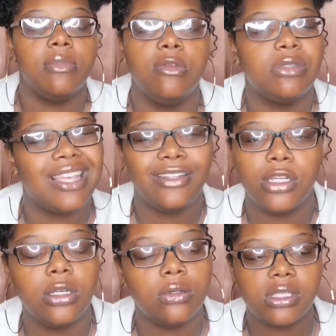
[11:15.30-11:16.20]
It was like
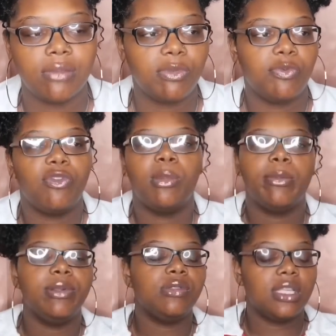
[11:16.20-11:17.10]
dirt or something from her
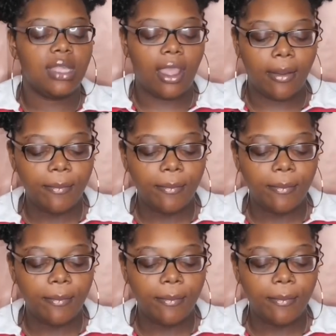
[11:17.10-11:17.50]
boots, I think.